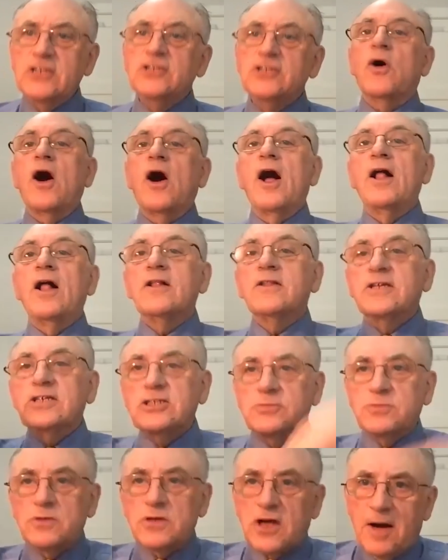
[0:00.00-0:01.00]
So all
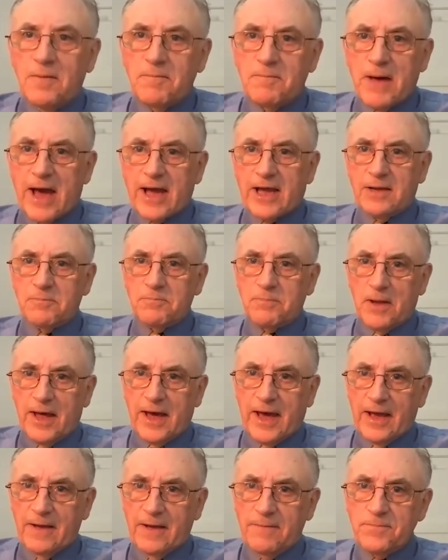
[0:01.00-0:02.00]
these would come back in
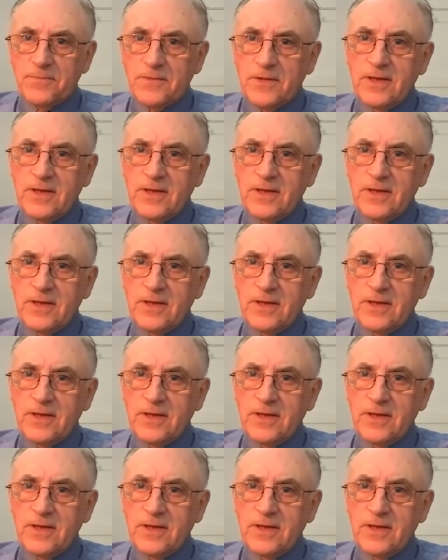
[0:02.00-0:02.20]
play,